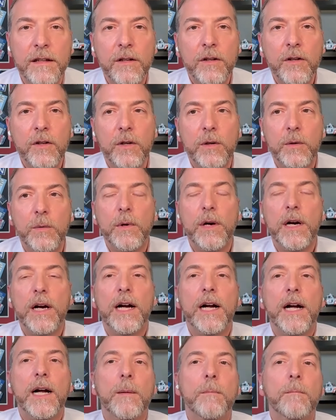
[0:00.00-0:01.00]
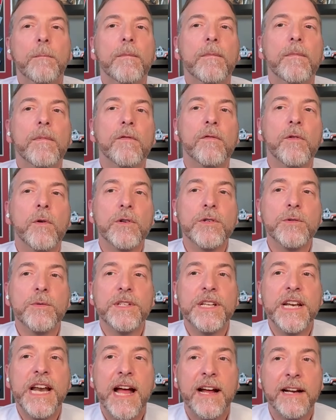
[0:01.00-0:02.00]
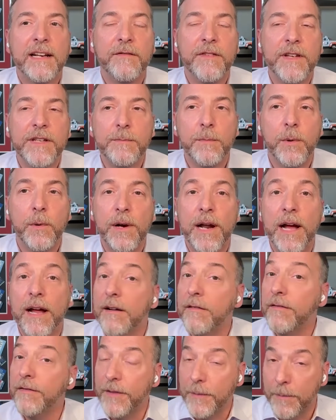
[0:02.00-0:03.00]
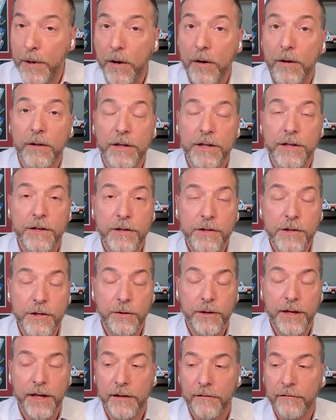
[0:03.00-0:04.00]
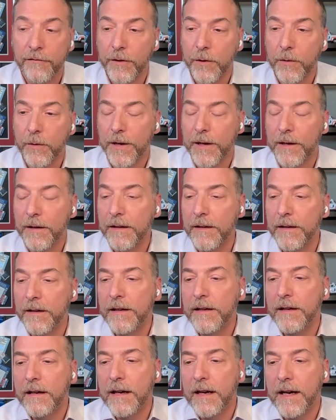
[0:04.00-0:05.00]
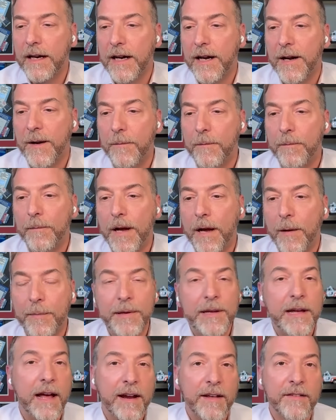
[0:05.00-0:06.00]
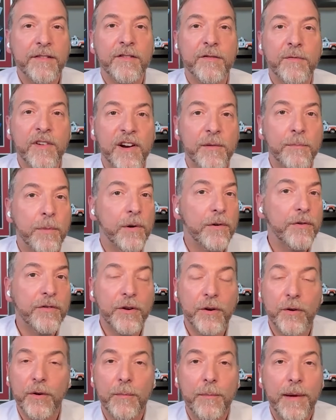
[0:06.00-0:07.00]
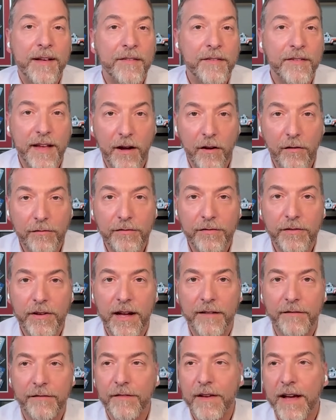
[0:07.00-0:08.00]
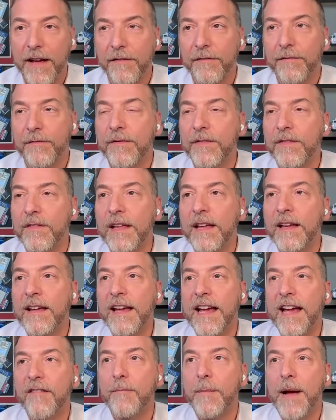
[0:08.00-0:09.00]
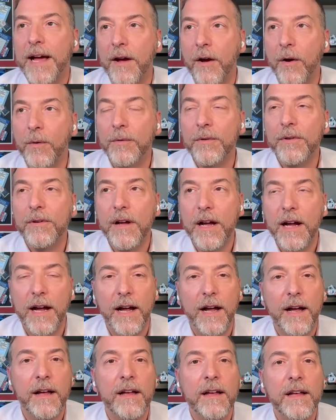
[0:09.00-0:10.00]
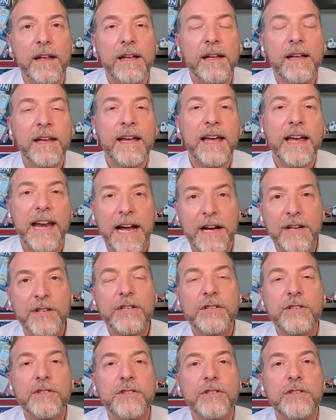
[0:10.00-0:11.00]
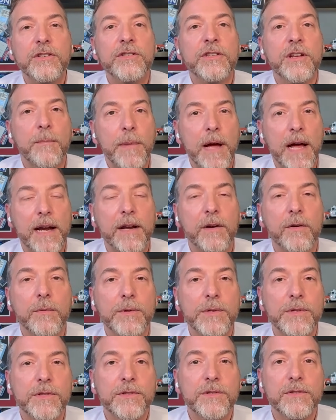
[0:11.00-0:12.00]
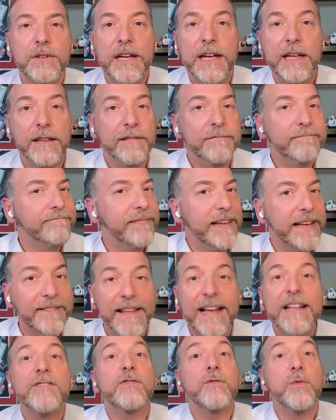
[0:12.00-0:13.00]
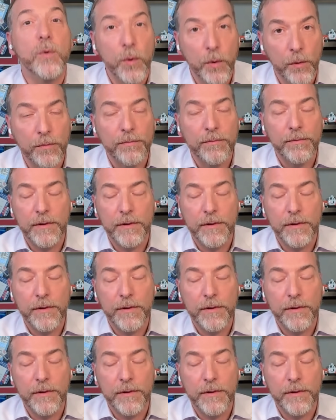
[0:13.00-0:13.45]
who, of course, was an activist born out of the Parkland shooting in Florida. I'll be honest, it's very personal to myself. I have my own connections to somebody who was in that school